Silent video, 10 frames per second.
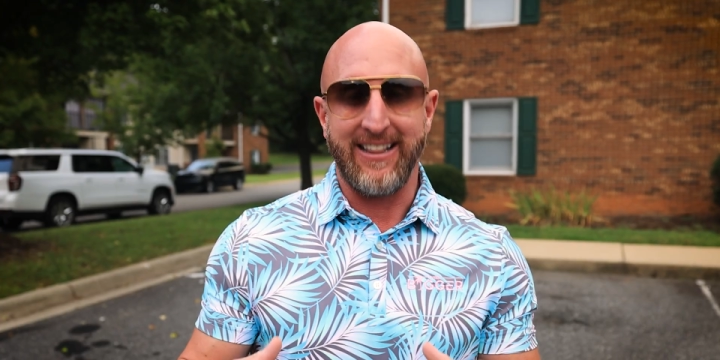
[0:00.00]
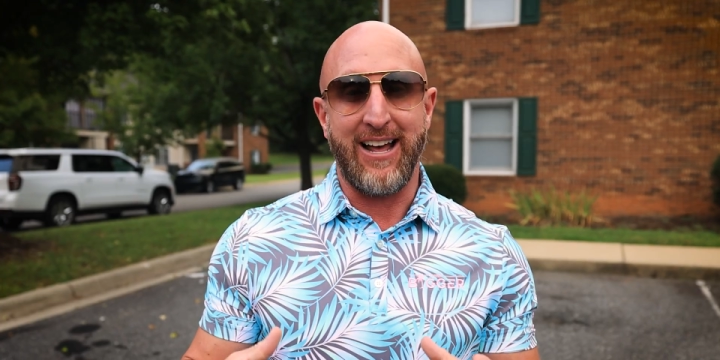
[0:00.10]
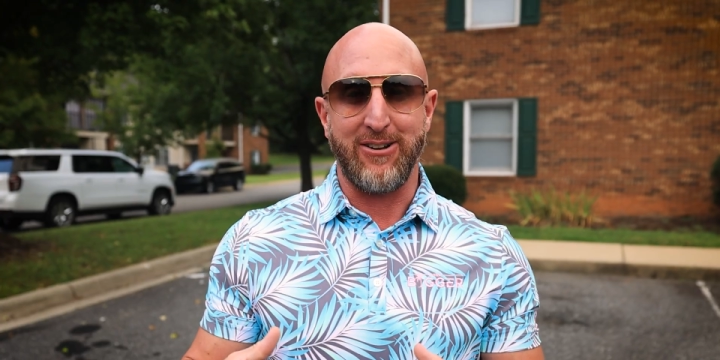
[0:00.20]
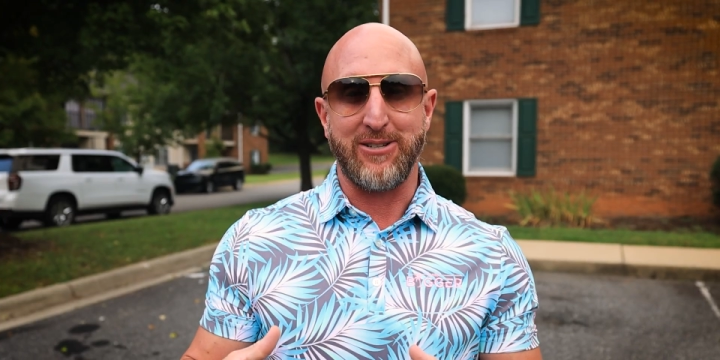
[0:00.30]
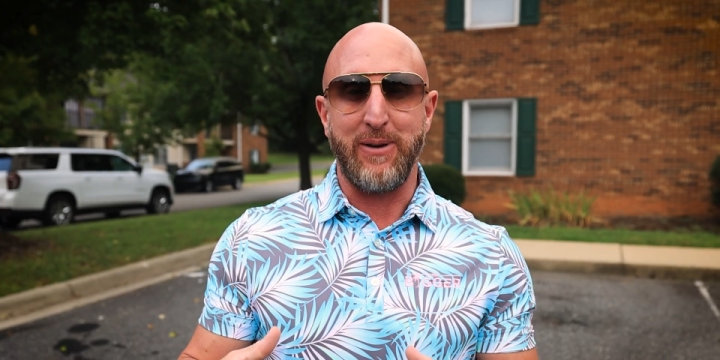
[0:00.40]

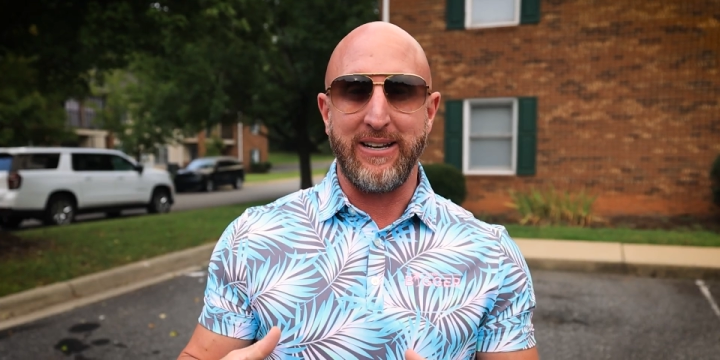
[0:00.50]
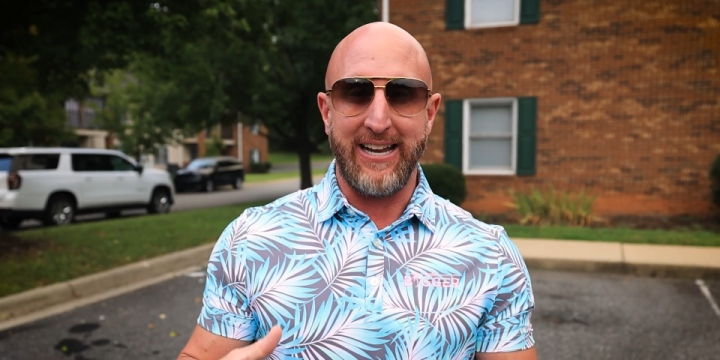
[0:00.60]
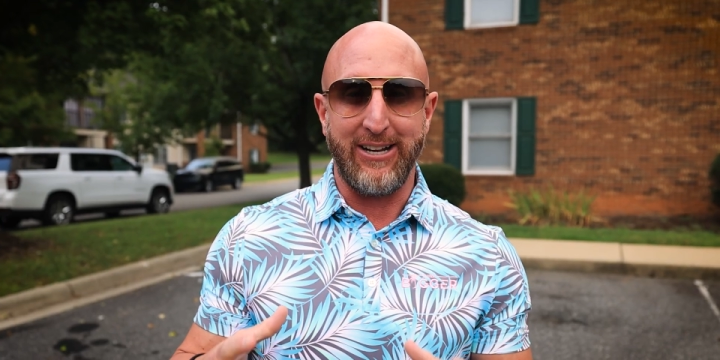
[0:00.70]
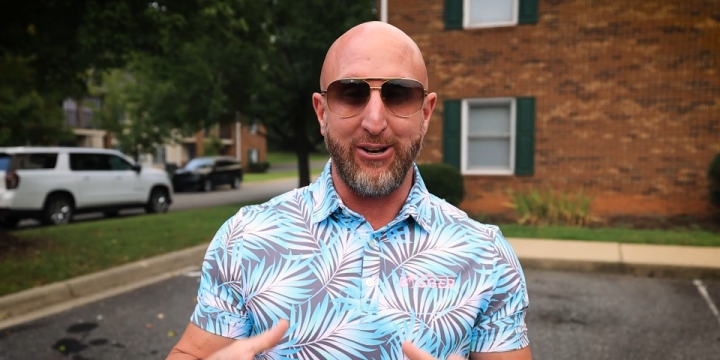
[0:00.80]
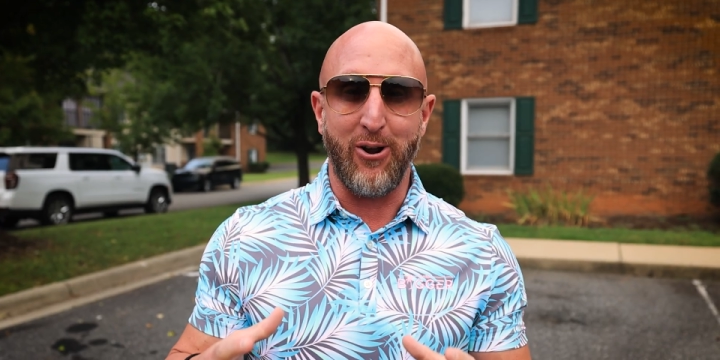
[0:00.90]
allowed us to
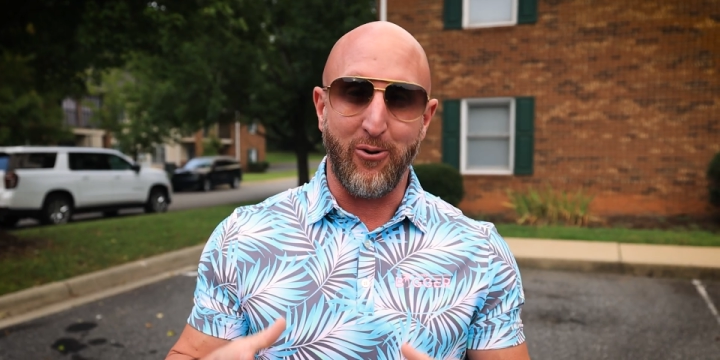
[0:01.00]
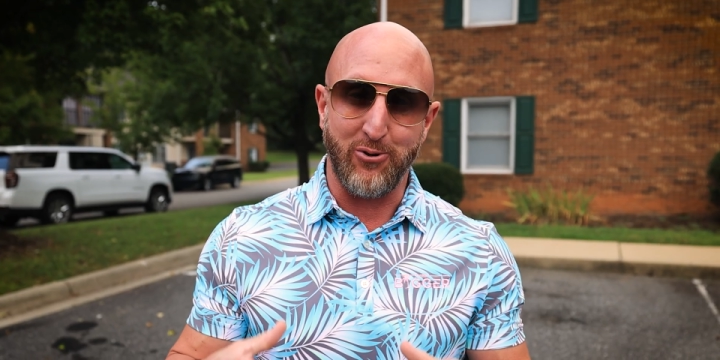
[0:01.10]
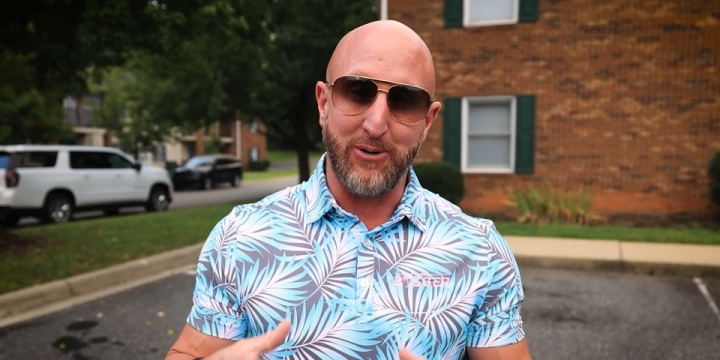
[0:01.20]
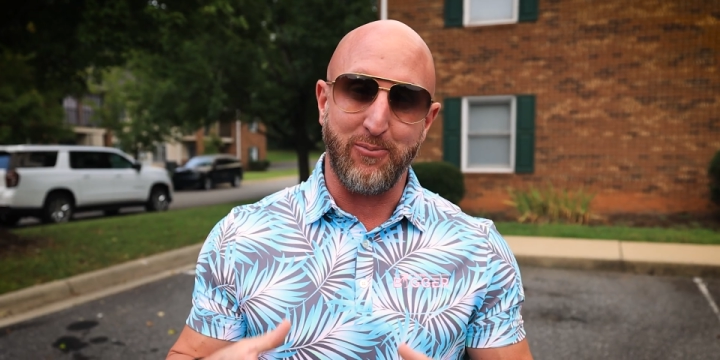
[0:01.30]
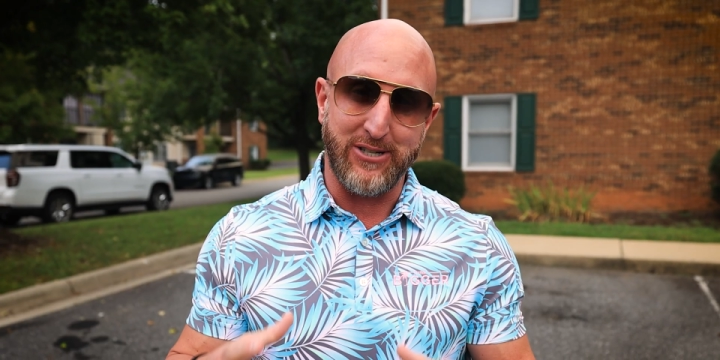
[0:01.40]
maintain a good
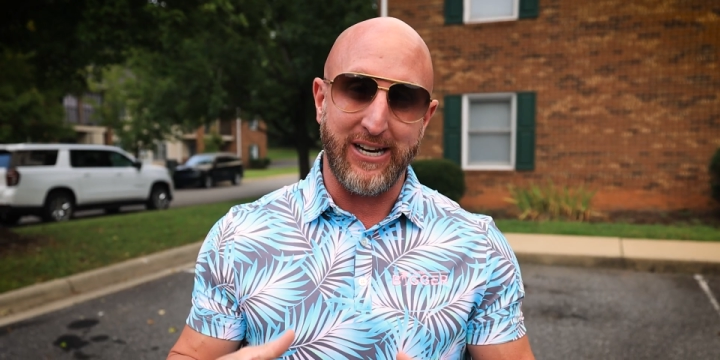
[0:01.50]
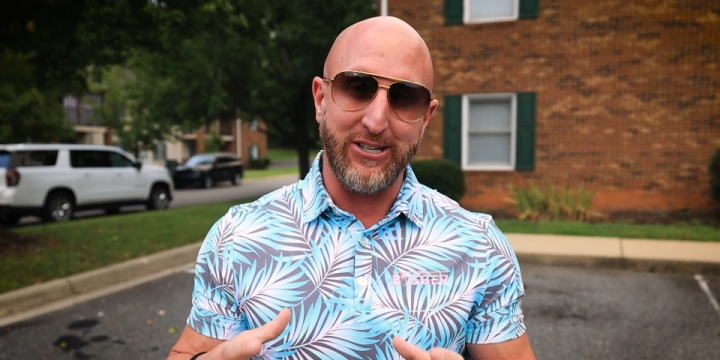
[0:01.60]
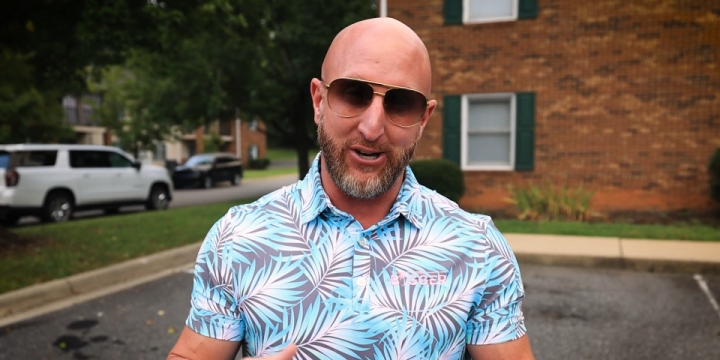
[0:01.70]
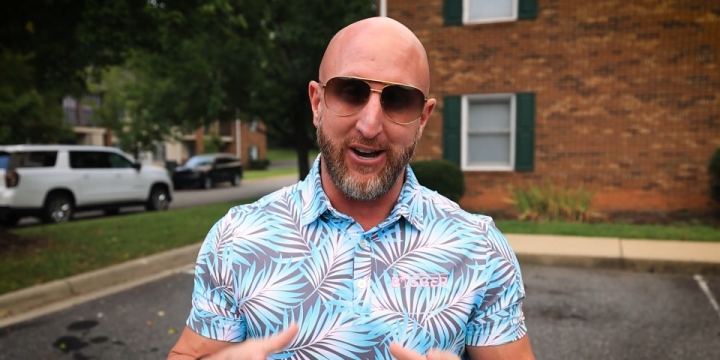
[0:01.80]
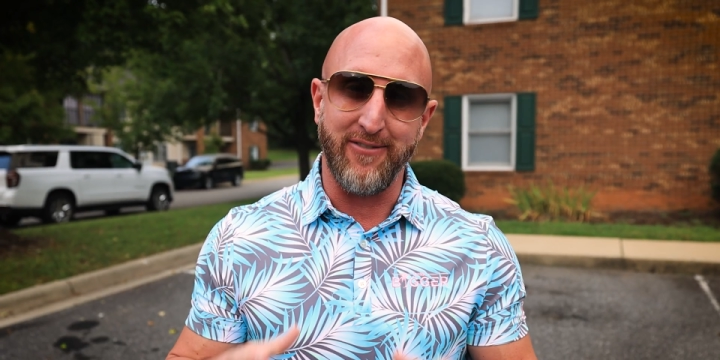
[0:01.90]
ownership
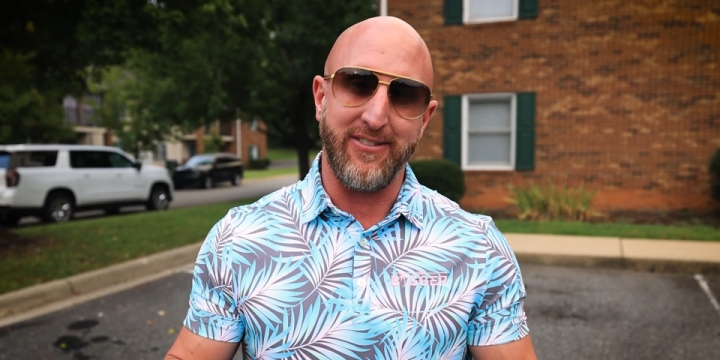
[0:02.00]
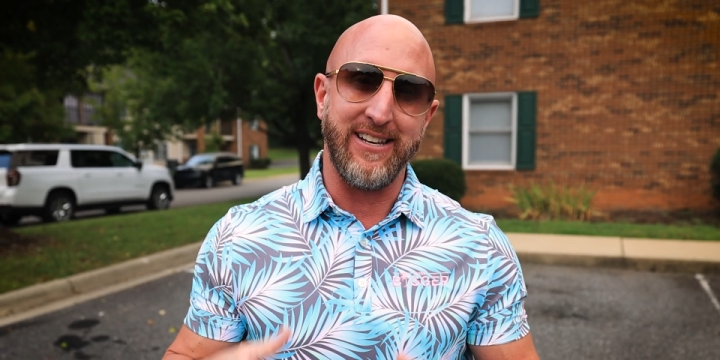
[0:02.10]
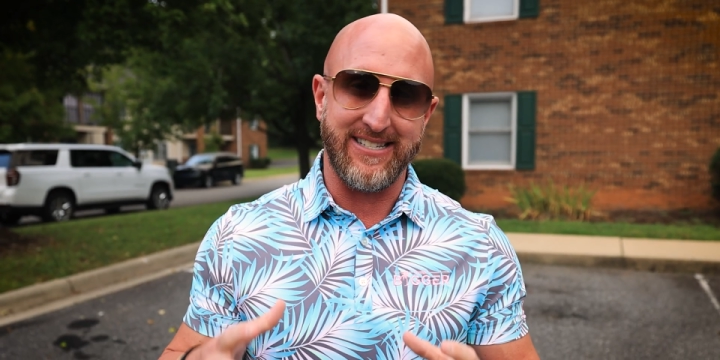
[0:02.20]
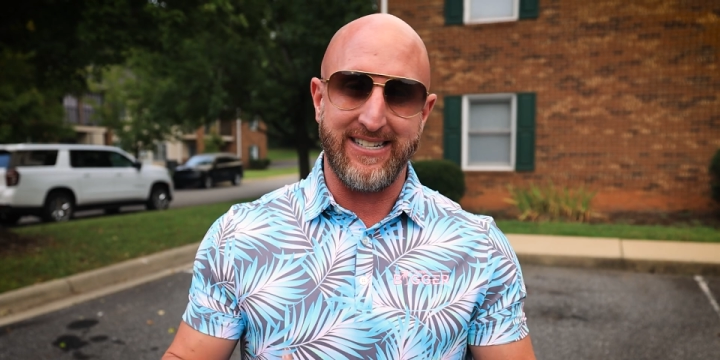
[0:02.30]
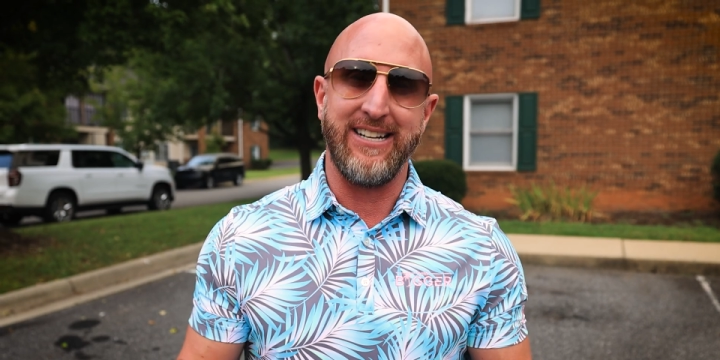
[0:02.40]
percentage of
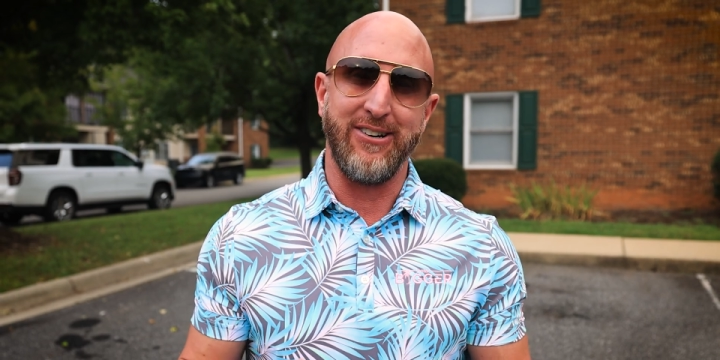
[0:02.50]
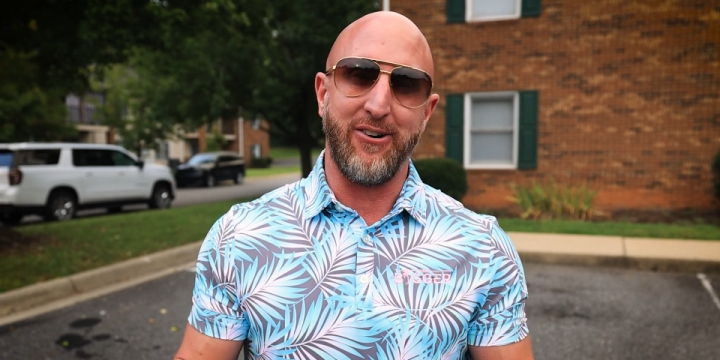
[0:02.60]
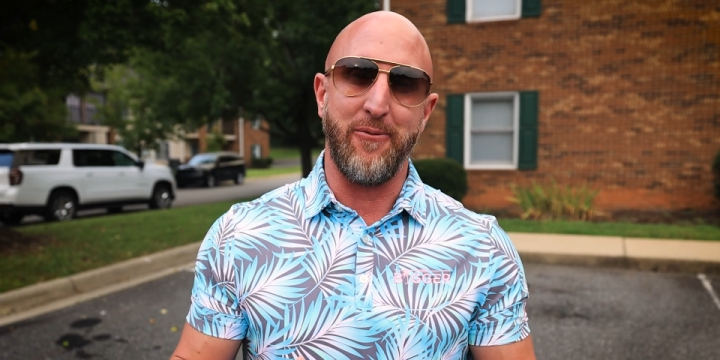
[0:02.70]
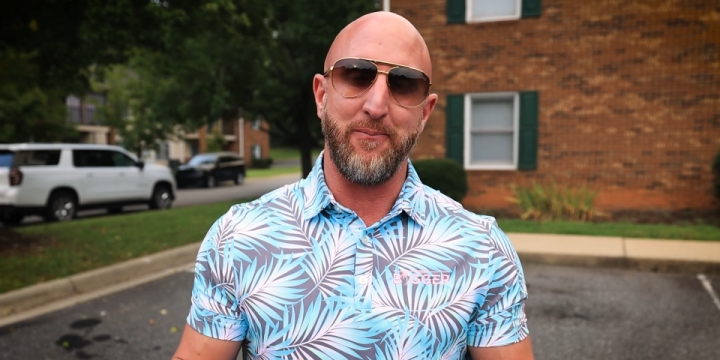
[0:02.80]
this deal.